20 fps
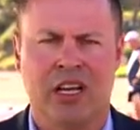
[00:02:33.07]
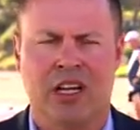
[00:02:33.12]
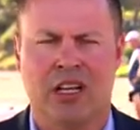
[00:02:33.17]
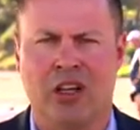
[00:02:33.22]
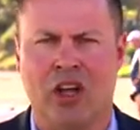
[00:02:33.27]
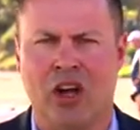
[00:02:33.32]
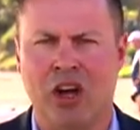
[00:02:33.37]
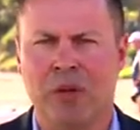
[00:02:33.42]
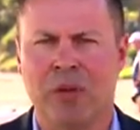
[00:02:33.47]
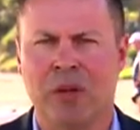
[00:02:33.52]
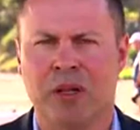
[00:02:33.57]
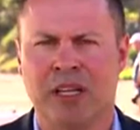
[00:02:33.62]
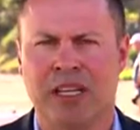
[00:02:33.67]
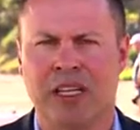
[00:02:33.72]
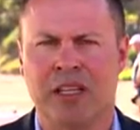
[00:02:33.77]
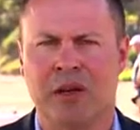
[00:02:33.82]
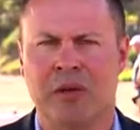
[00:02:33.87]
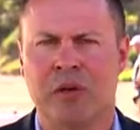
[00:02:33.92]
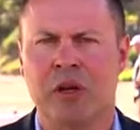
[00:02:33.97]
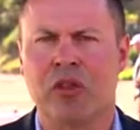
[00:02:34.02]
Globally,
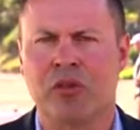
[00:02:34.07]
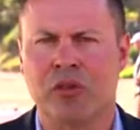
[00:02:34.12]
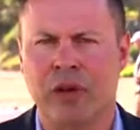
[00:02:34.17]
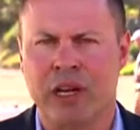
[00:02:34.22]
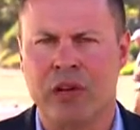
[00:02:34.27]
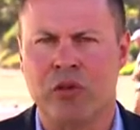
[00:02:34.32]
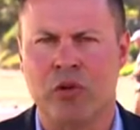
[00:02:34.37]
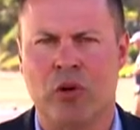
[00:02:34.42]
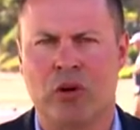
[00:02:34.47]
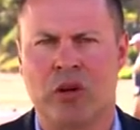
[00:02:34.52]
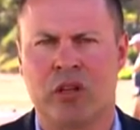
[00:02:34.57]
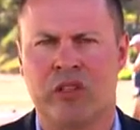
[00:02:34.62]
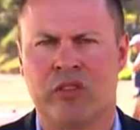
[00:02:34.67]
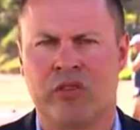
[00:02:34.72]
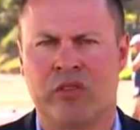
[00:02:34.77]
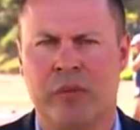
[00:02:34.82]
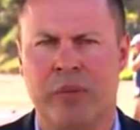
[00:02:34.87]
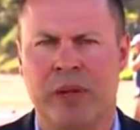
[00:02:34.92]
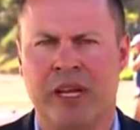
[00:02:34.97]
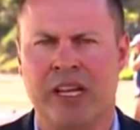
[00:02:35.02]
there were
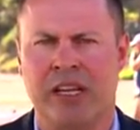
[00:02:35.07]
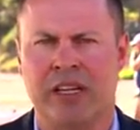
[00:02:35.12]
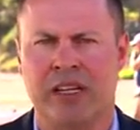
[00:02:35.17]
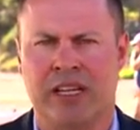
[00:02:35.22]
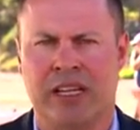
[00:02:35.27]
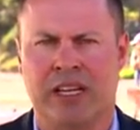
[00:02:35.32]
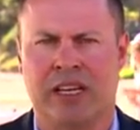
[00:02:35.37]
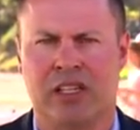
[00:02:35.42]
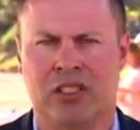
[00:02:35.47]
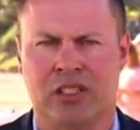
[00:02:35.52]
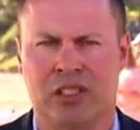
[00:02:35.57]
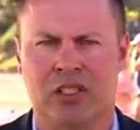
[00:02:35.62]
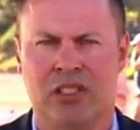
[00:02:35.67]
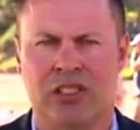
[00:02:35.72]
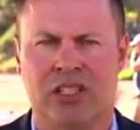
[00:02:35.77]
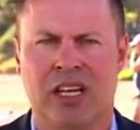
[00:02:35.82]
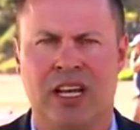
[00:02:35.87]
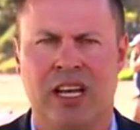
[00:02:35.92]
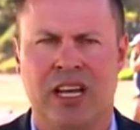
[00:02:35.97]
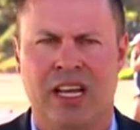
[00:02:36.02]
750,000 cases.